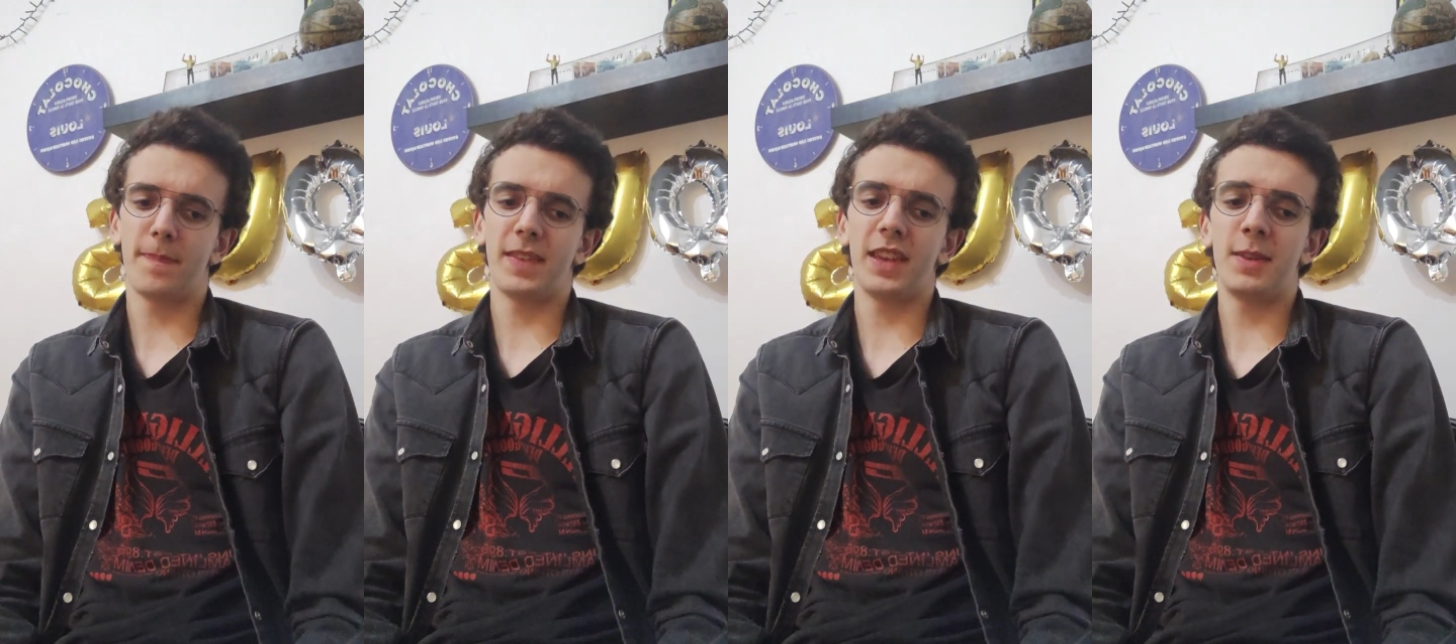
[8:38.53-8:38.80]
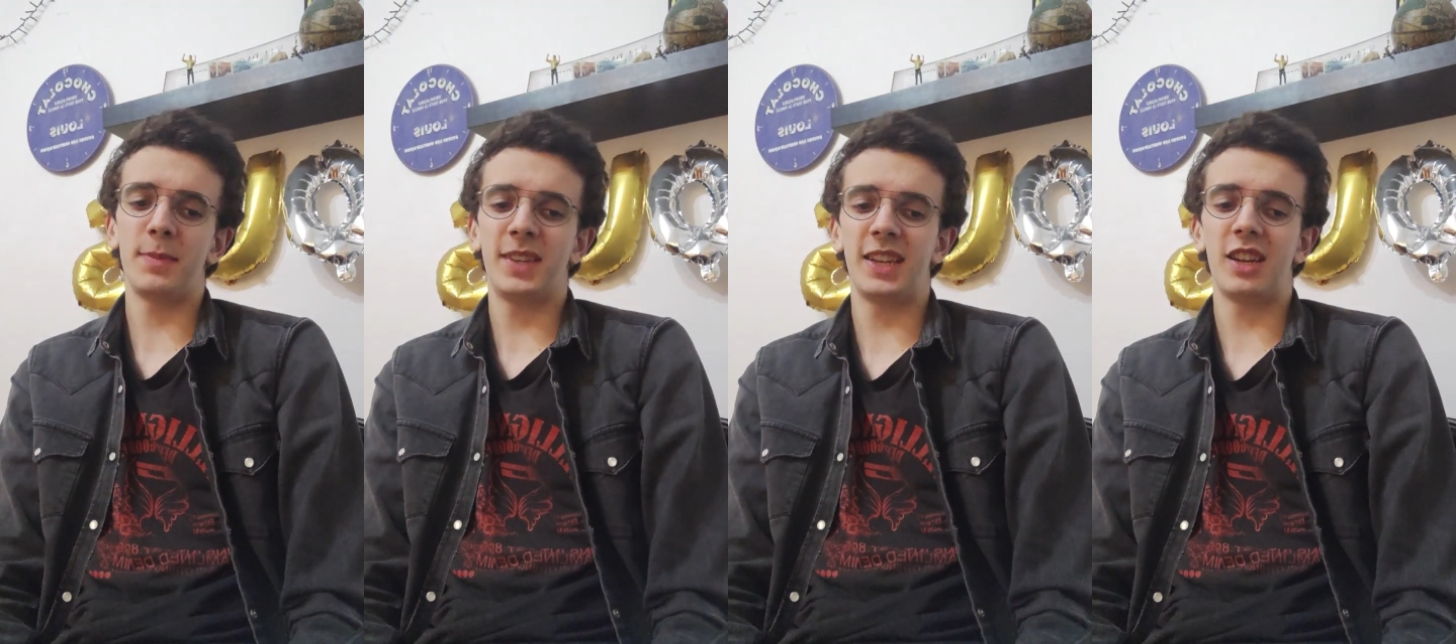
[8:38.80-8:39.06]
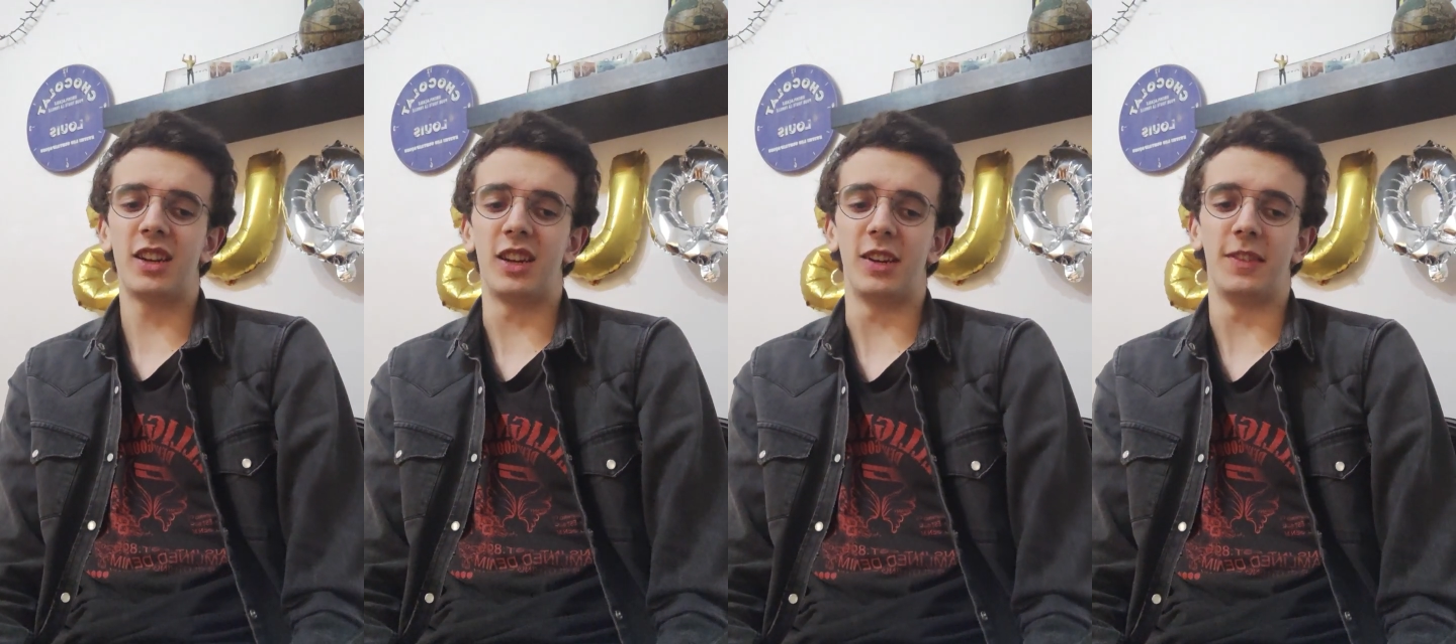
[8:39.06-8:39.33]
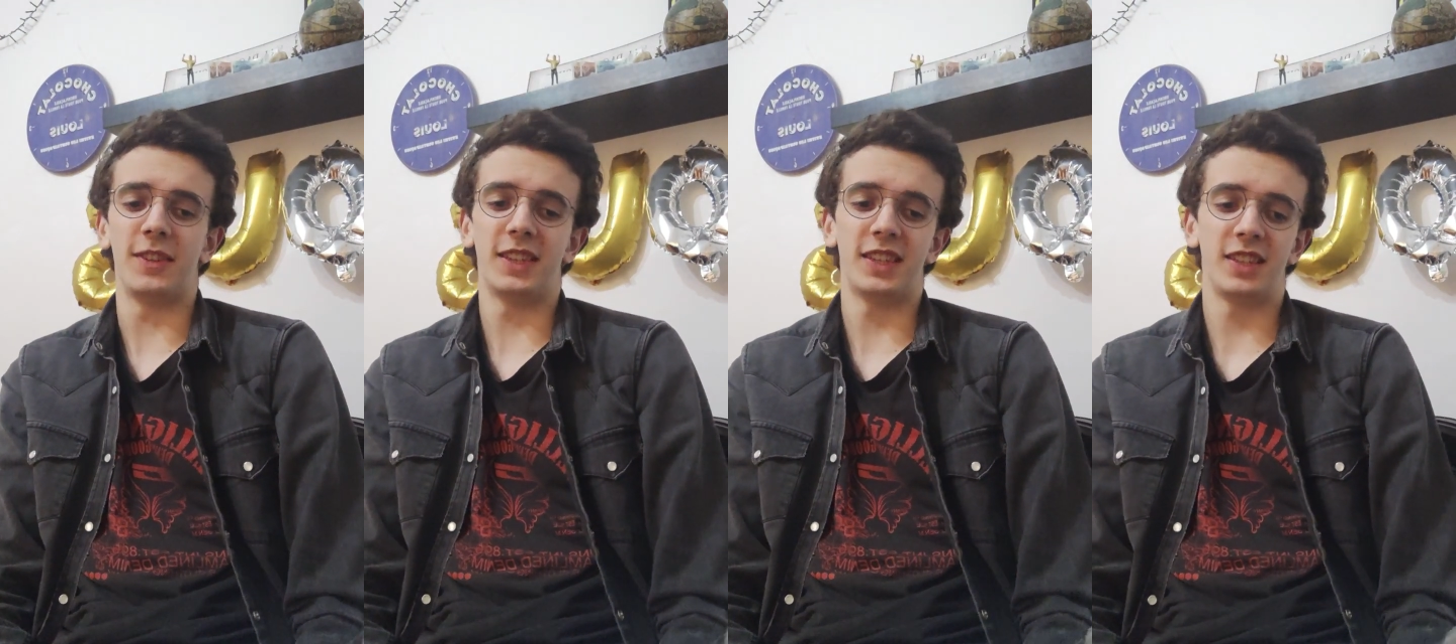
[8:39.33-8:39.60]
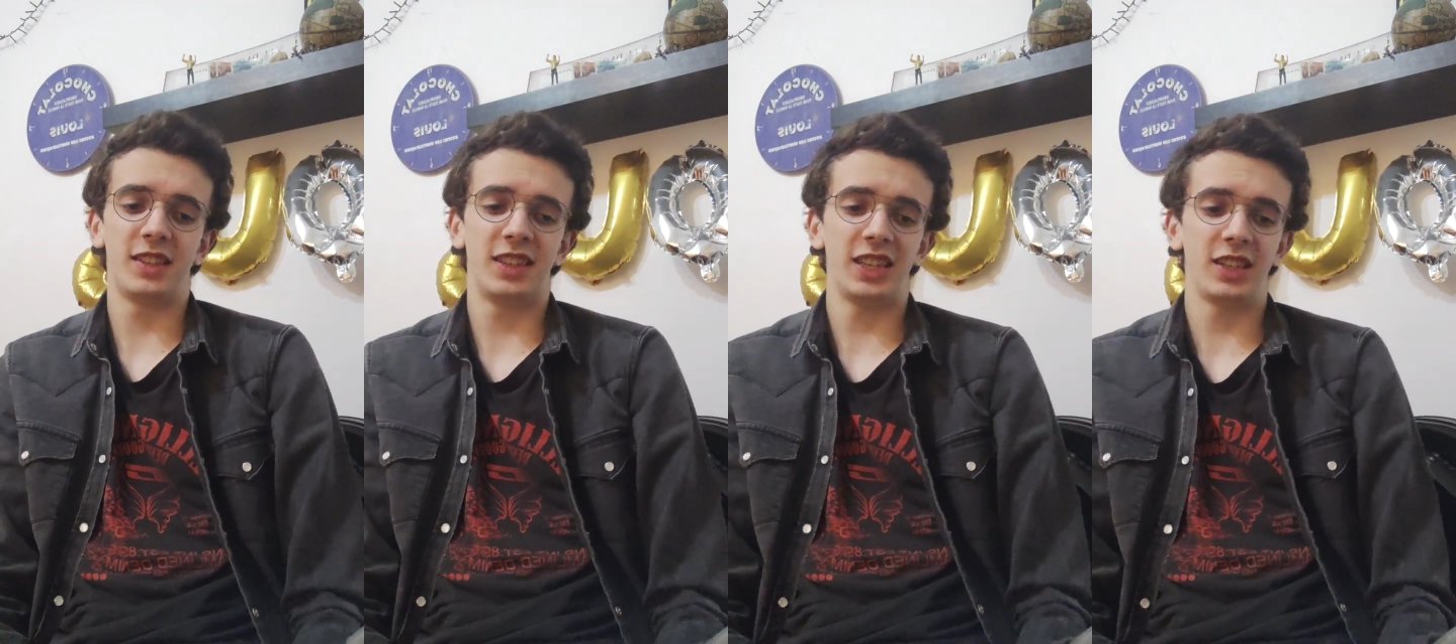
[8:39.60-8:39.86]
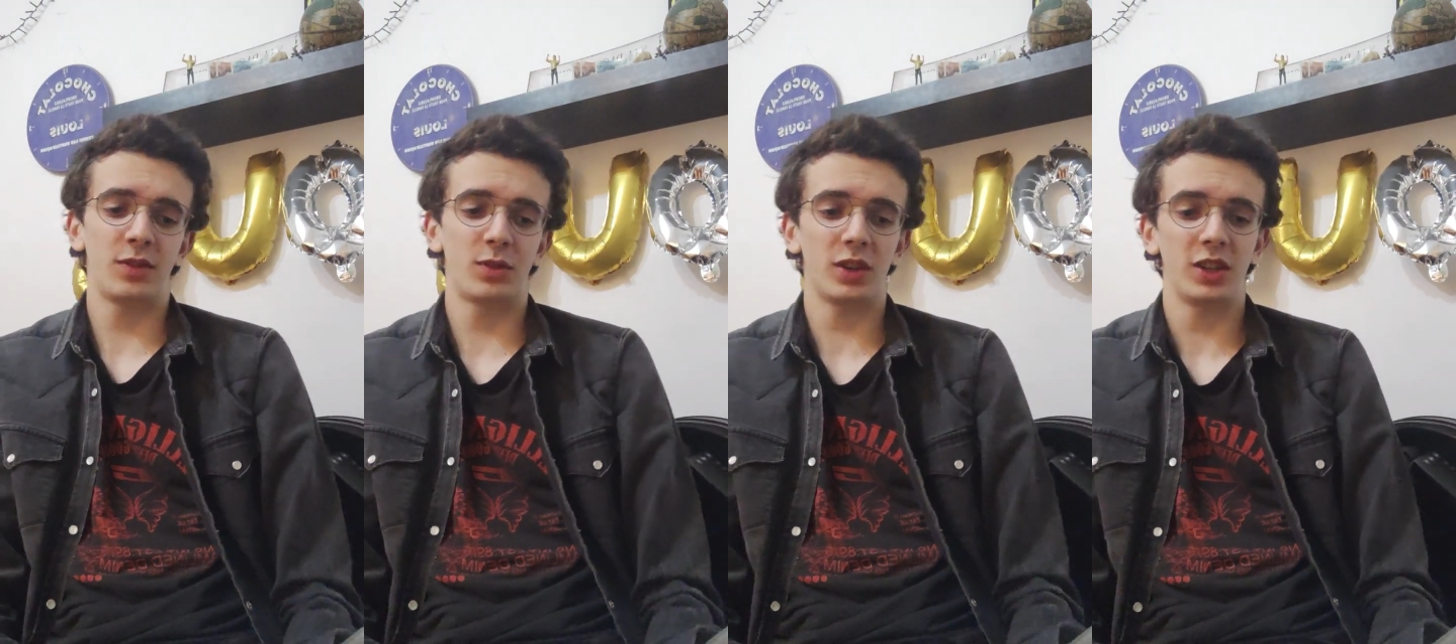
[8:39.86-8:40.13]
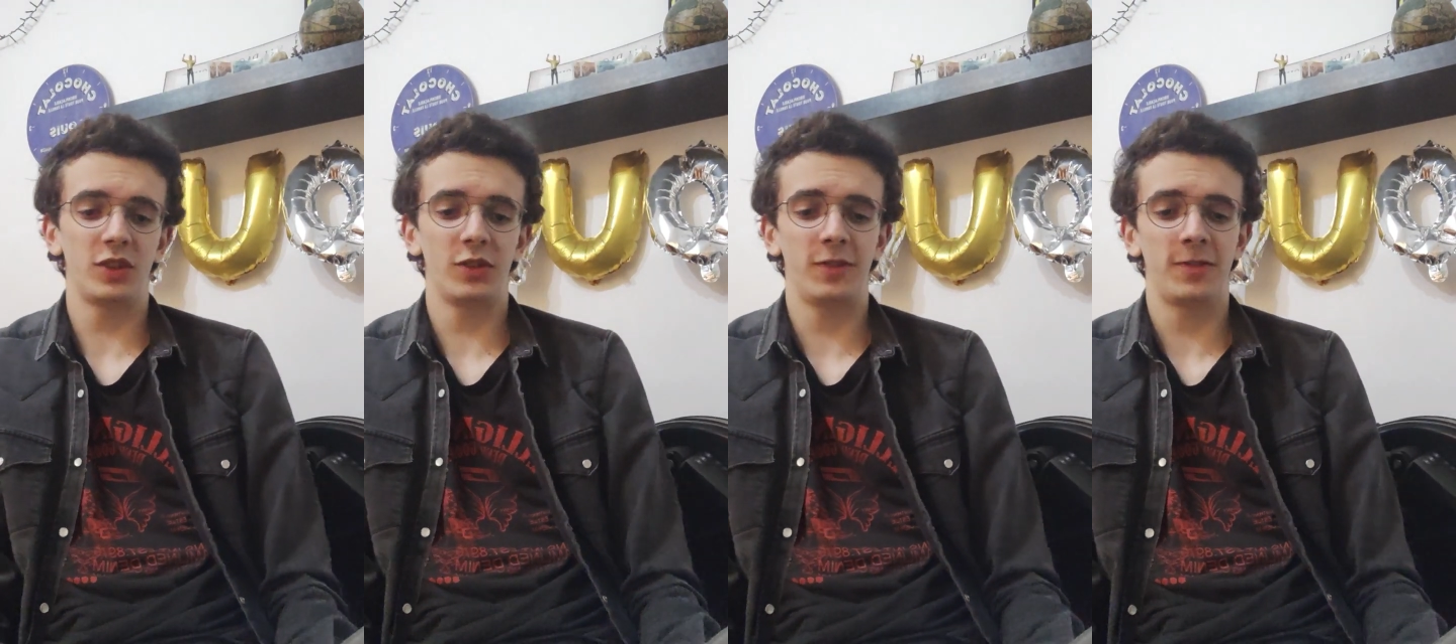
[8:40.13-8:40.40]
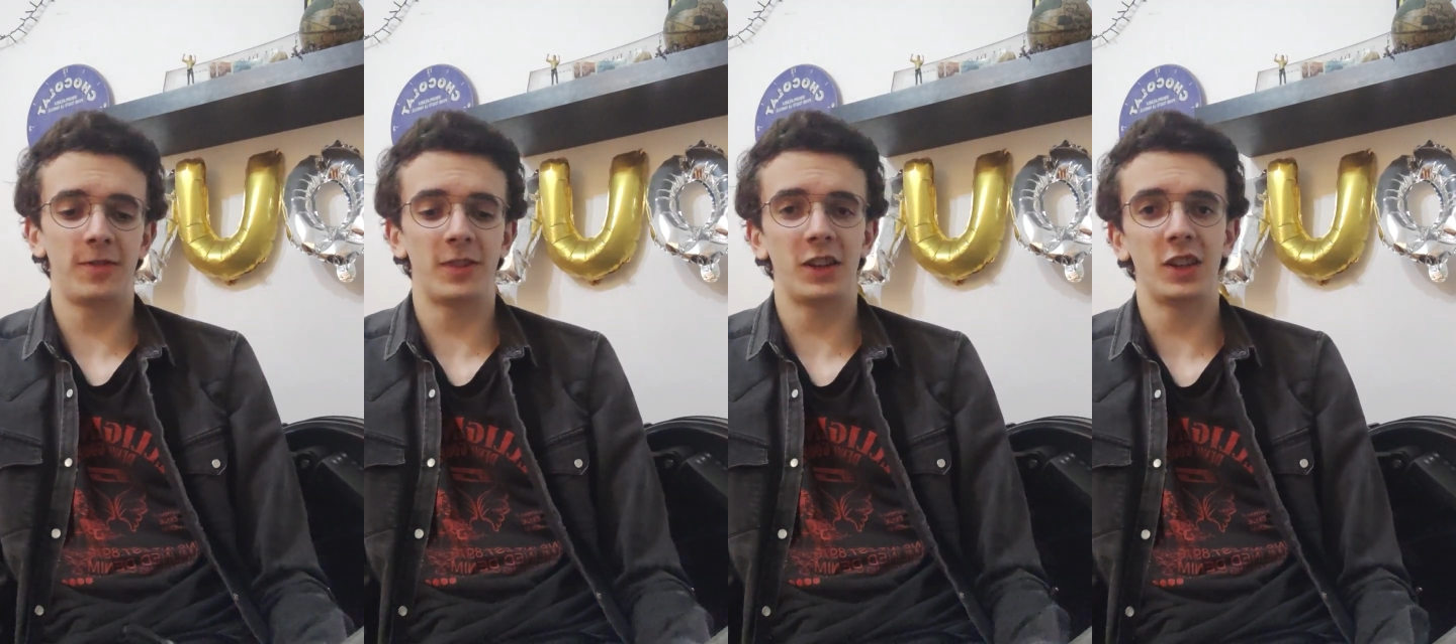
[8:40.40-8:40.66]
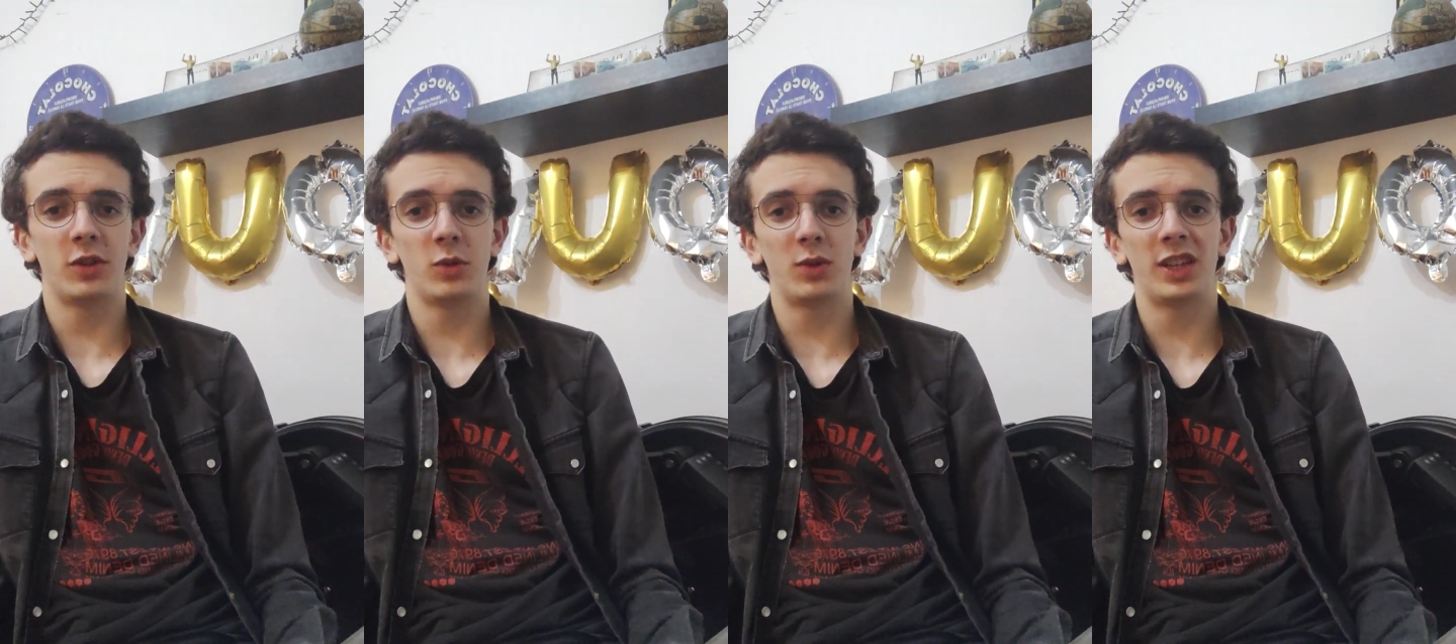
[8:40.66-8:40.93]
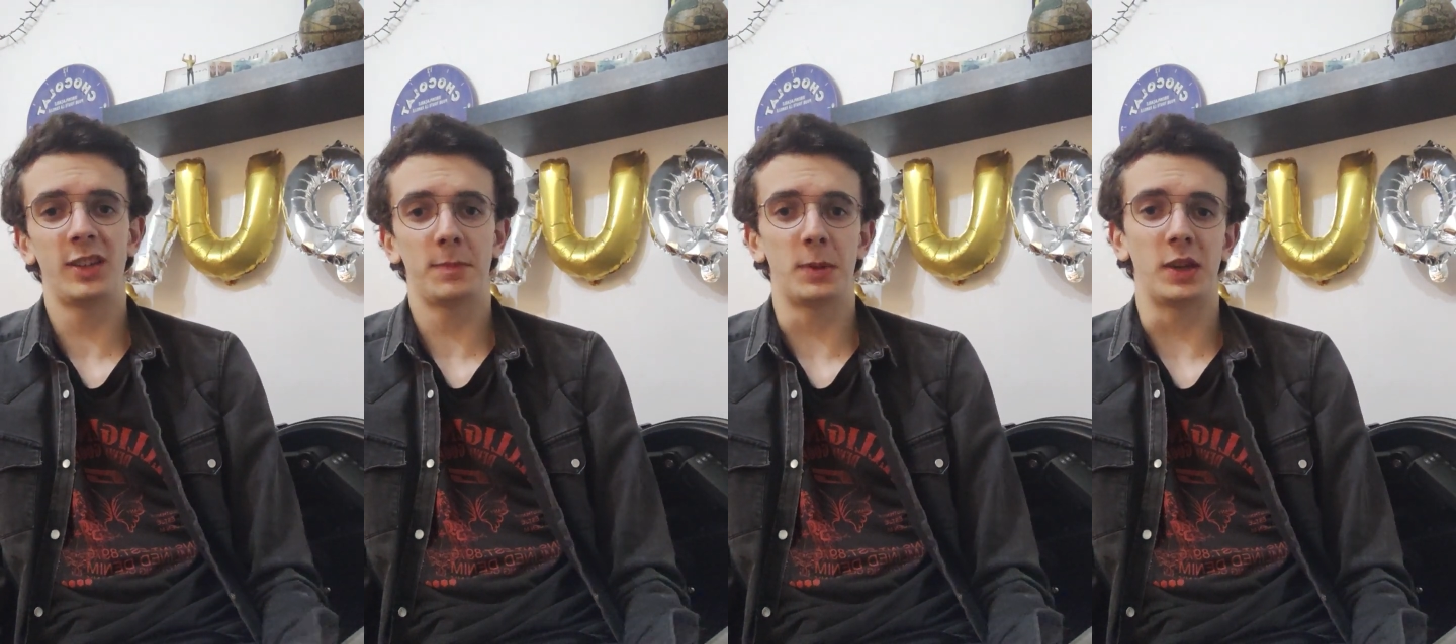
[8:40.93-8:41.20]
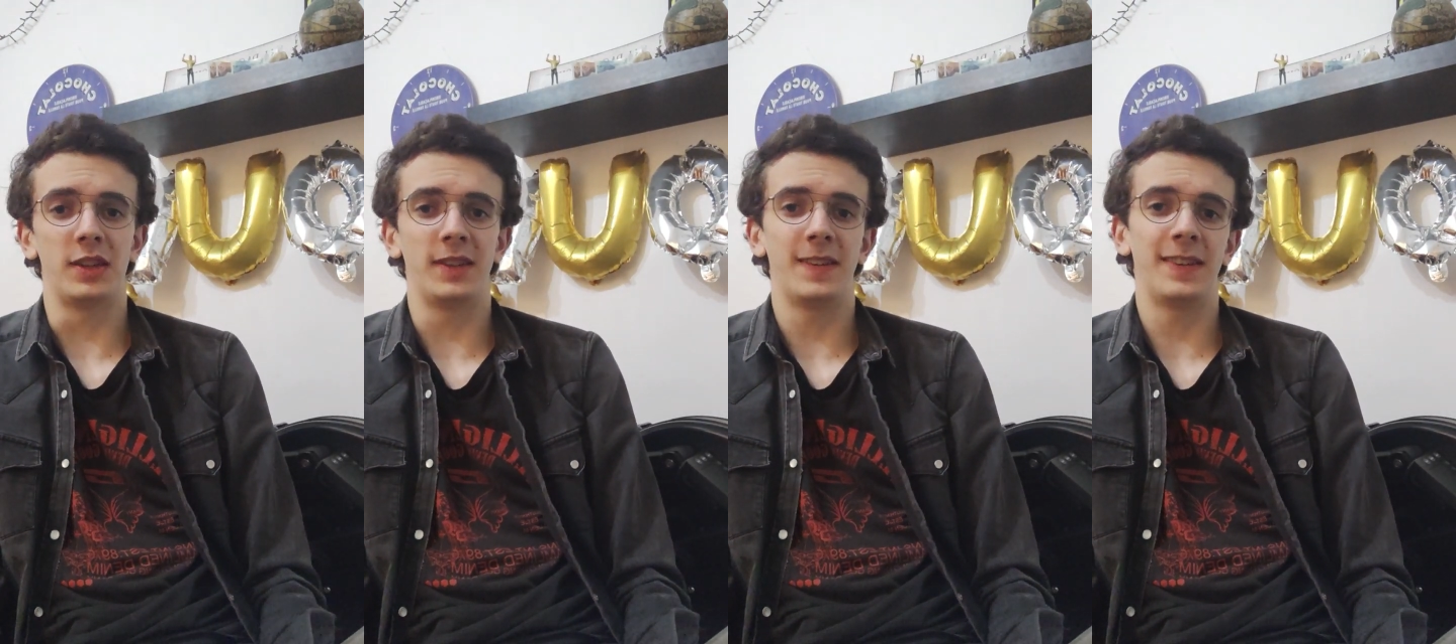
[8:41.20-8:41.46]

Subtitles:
empty lives, and they try to find respite